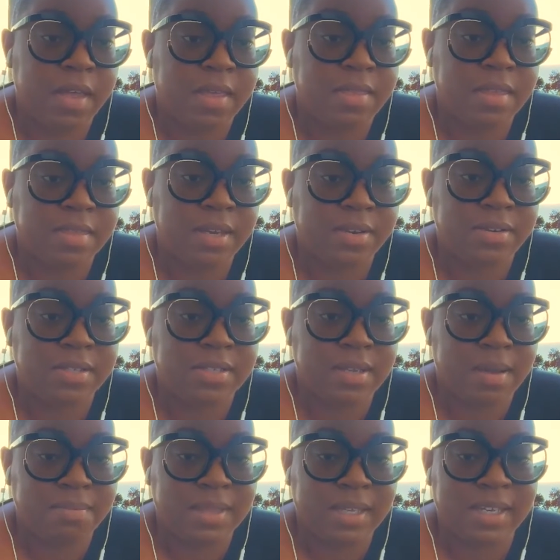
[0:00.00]
that there is
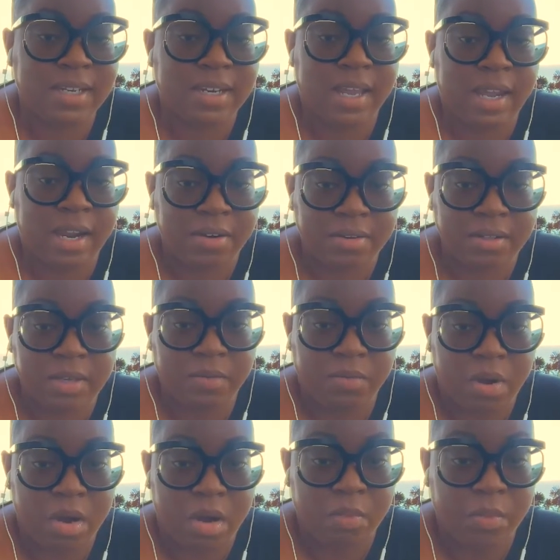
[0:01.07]
something inherently
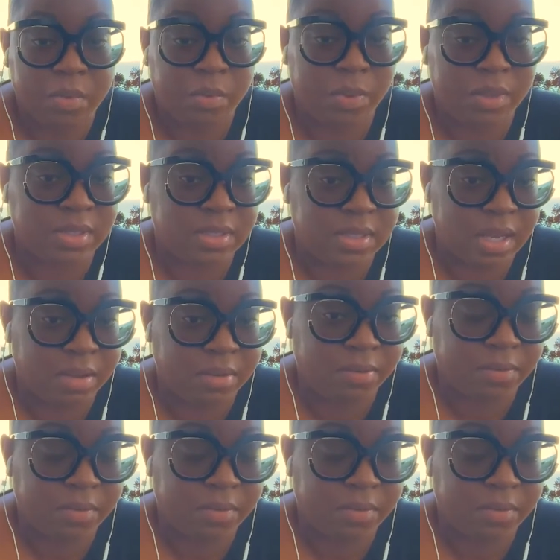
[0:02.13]
wrong with oneself,